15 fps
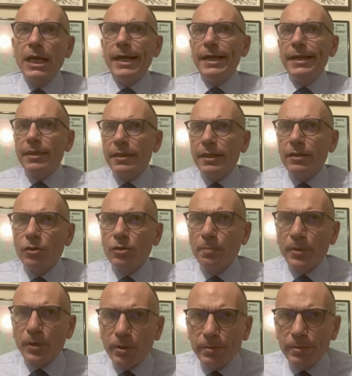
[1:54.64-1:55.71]
I think the
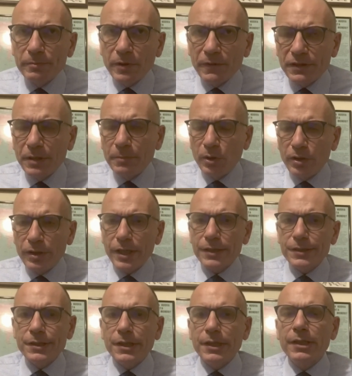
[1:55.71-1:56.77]
problem of
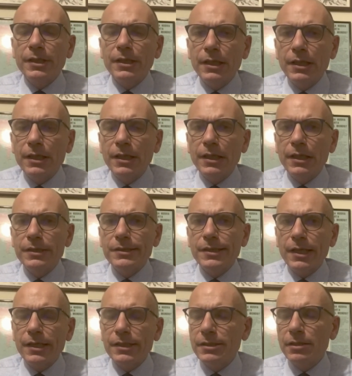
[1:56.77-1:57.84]
democracy is
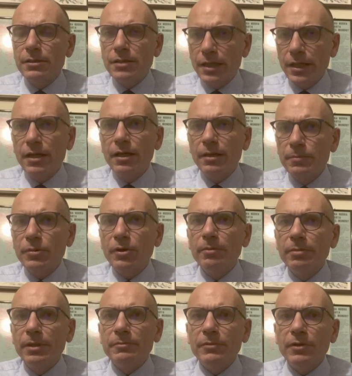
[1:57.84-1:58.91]
a general
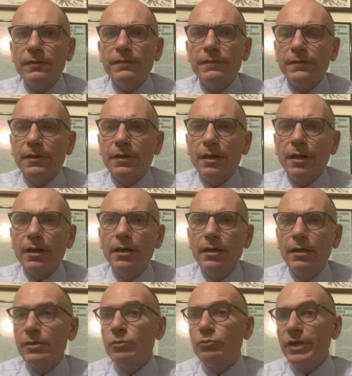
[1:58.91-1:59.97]
problem of
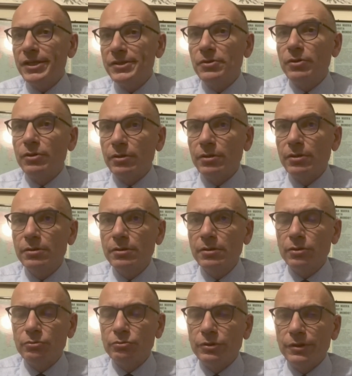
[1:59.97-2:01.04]
the Western
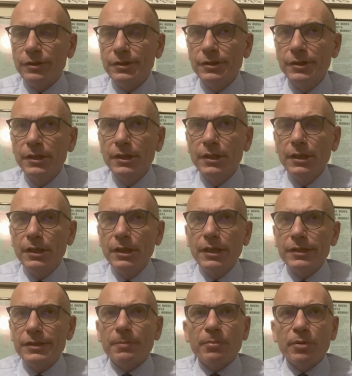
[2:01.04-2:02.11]
world.
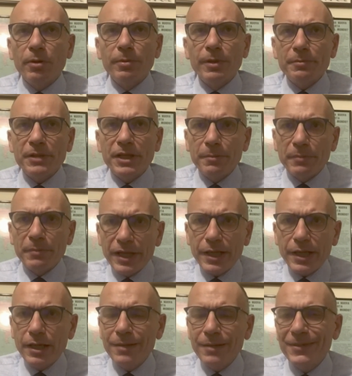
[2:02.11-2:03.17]
It's a problem in
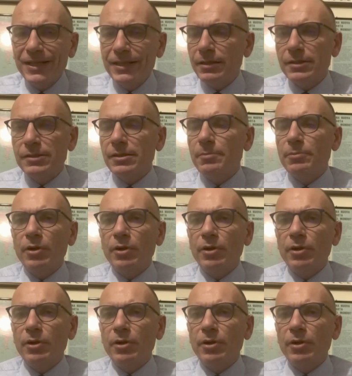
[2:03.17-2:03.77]
America, but it is a